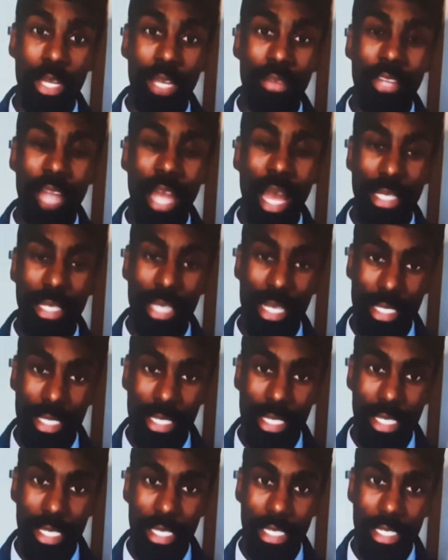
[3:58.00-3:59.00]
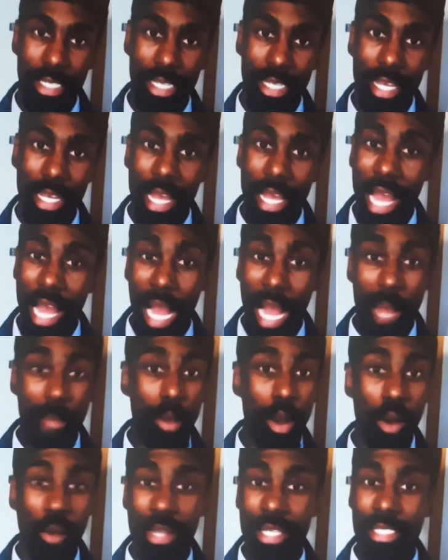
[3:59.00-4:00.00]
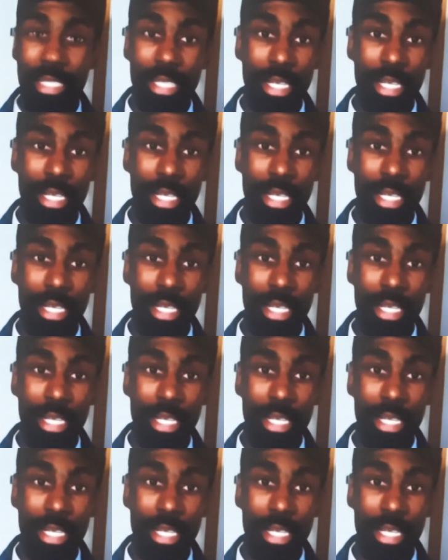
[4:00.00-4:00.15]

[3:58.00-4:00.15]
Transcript: we have not yet seen. I'm always